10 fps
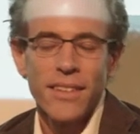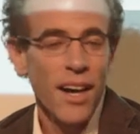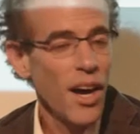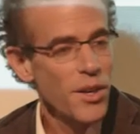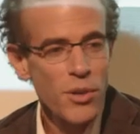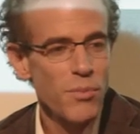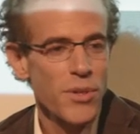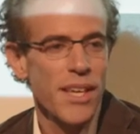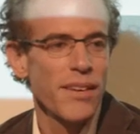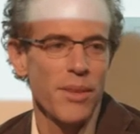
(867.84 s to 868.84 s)

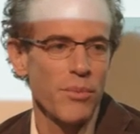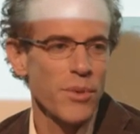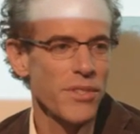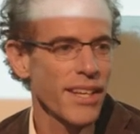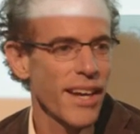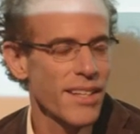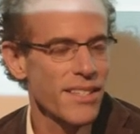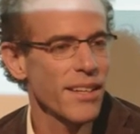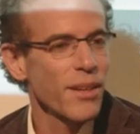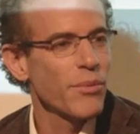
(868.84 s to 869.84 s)
100% of them will say an
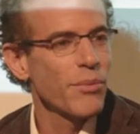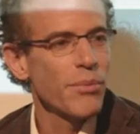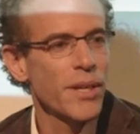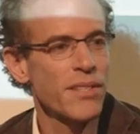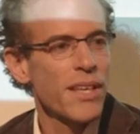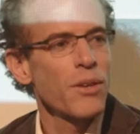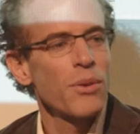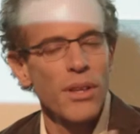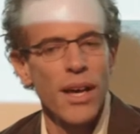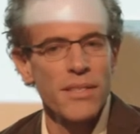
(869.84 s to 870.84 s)
oxtail because that
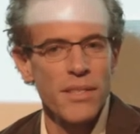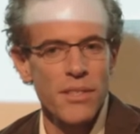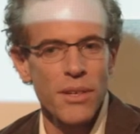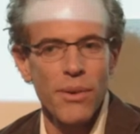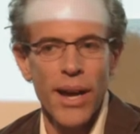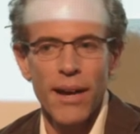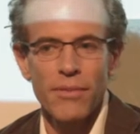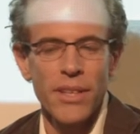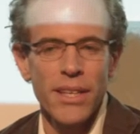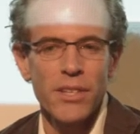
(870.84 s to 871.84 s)
utilizes the
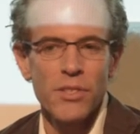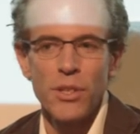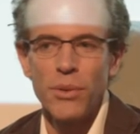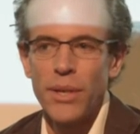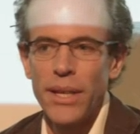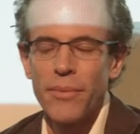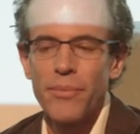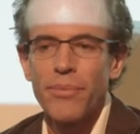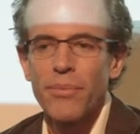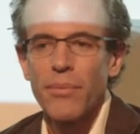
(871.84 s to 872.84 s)
craft and the ingenuity
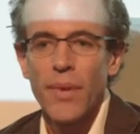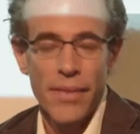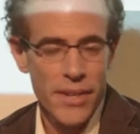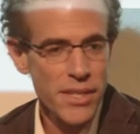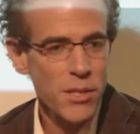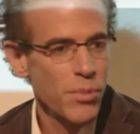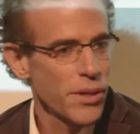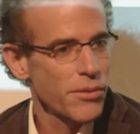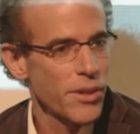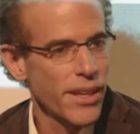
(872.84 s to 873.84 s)
and the
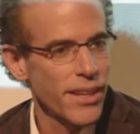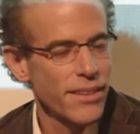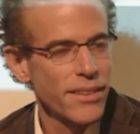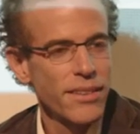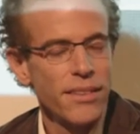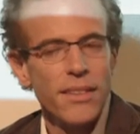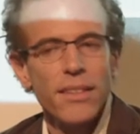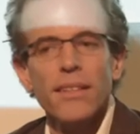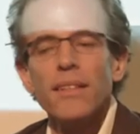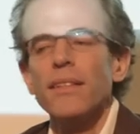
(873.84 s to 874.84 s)
discipline of cooking.
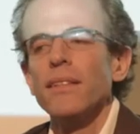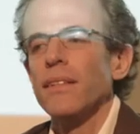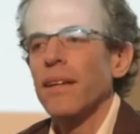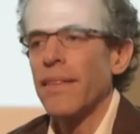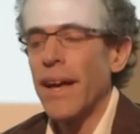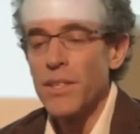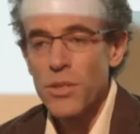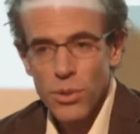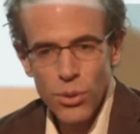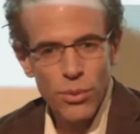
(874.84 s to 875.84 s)
And that
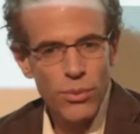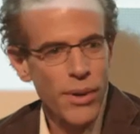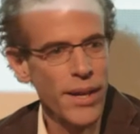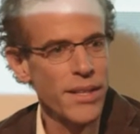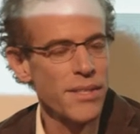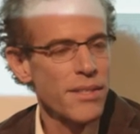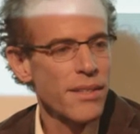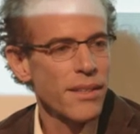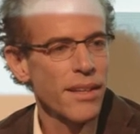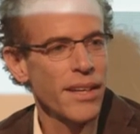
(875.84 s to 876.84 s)
too raised
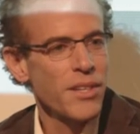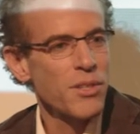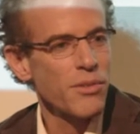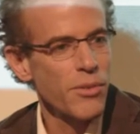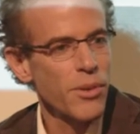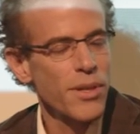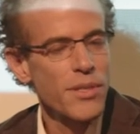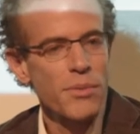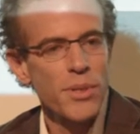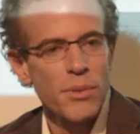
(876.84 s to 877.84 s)
an issue for
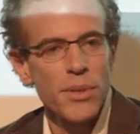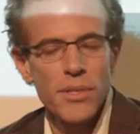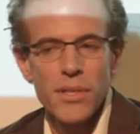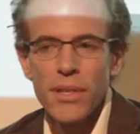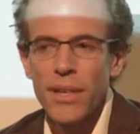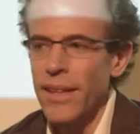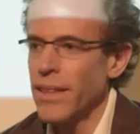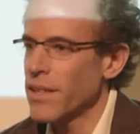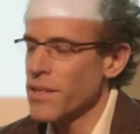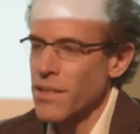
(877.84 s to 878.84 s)
us, which was
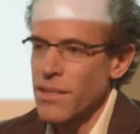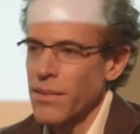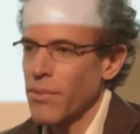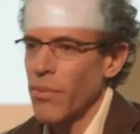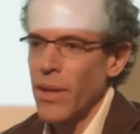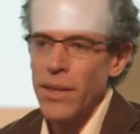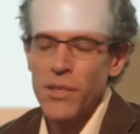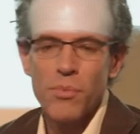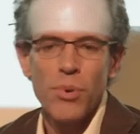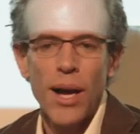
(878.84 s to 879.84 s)
in this, in
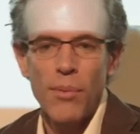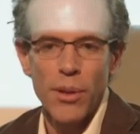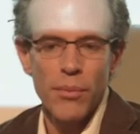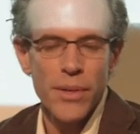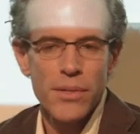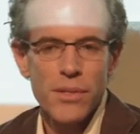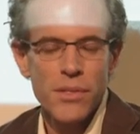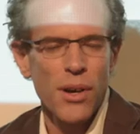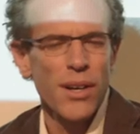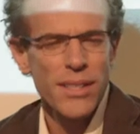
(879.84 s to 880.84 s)
this problem, this
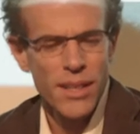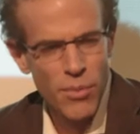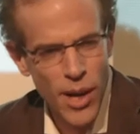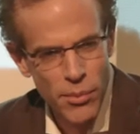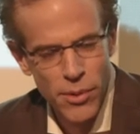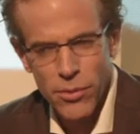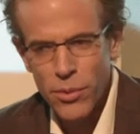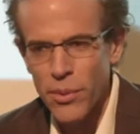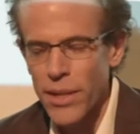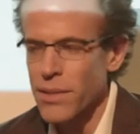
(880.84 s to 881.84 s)
daunting problem of
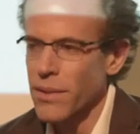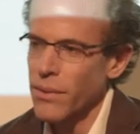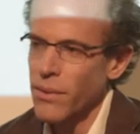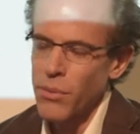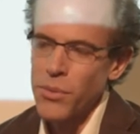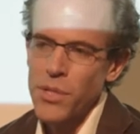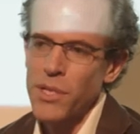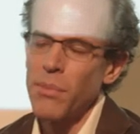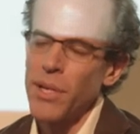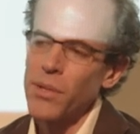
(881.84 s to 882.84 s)
food waste.
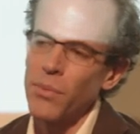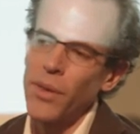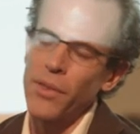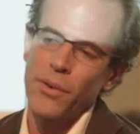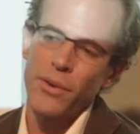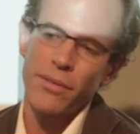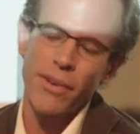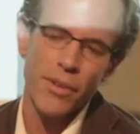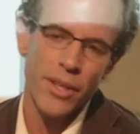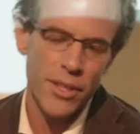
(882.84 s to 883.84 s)
Tristram mentioned one third of
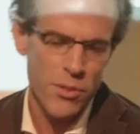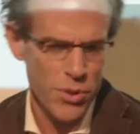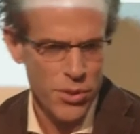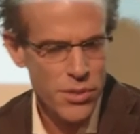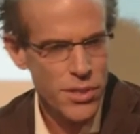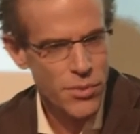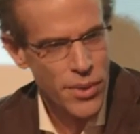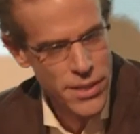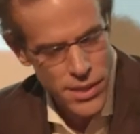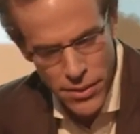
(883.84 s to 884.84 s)
everything that's produced is
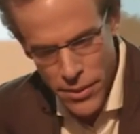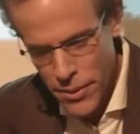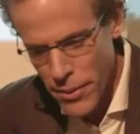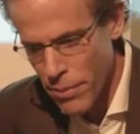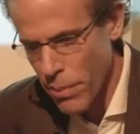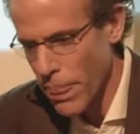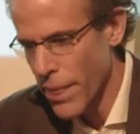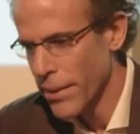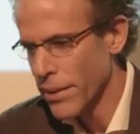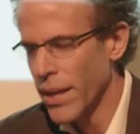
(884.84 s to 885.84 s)
wasted.
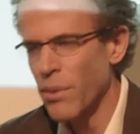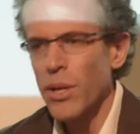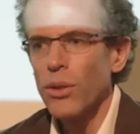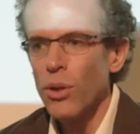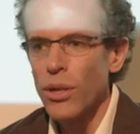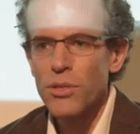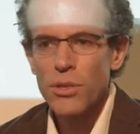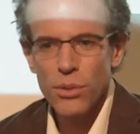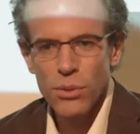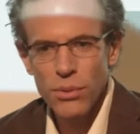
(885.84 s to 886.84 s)
Can we look
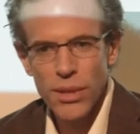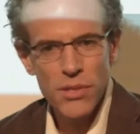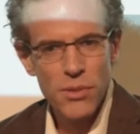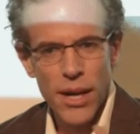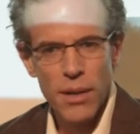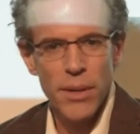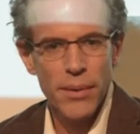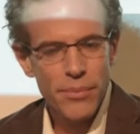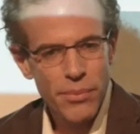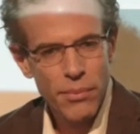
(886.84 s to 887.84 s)
to gastronomy
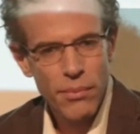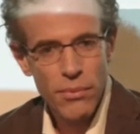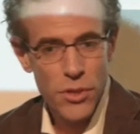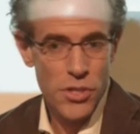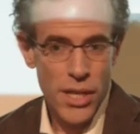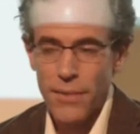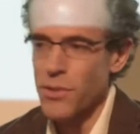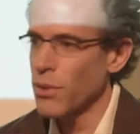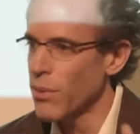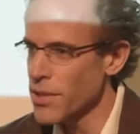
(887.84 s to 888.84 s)
to
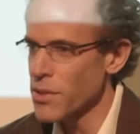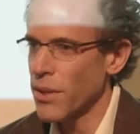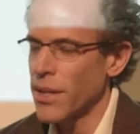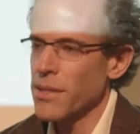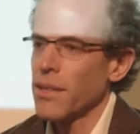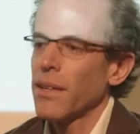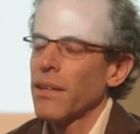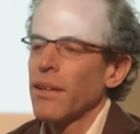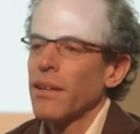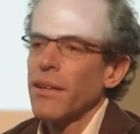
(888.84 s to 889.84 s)
shops, to restaurants,
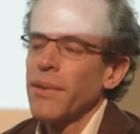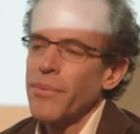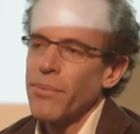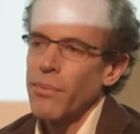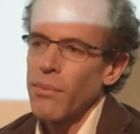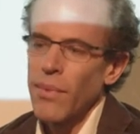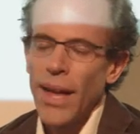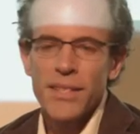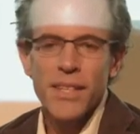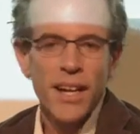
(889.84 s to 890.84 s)

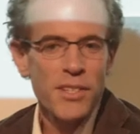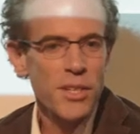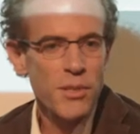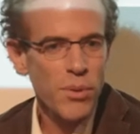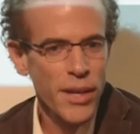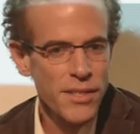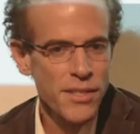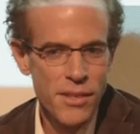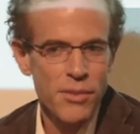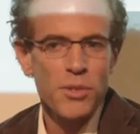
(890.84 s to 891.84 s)
as not just
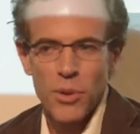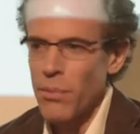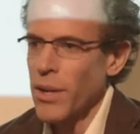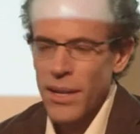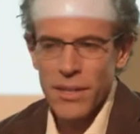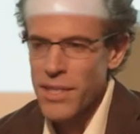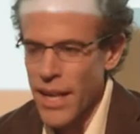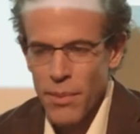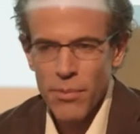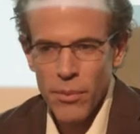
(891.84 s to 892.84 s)
places of enjoyment and
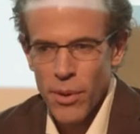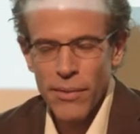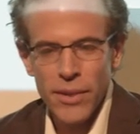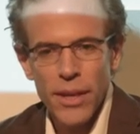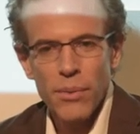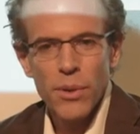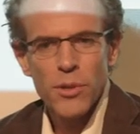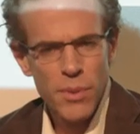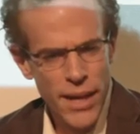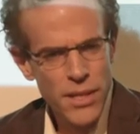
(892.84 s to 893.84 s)
escape from our everyday
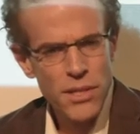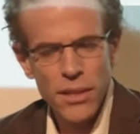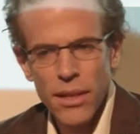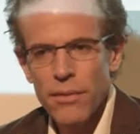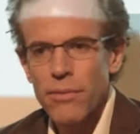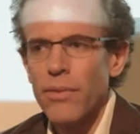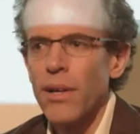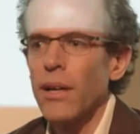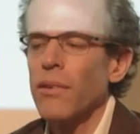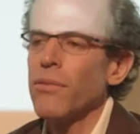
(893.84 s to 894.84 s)
worlds, but actually of,
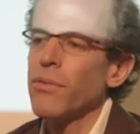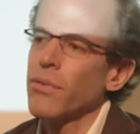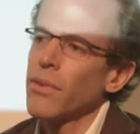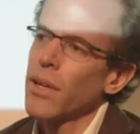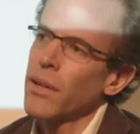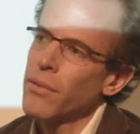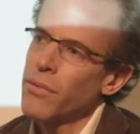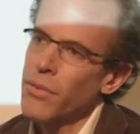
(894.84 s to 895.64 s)
of, of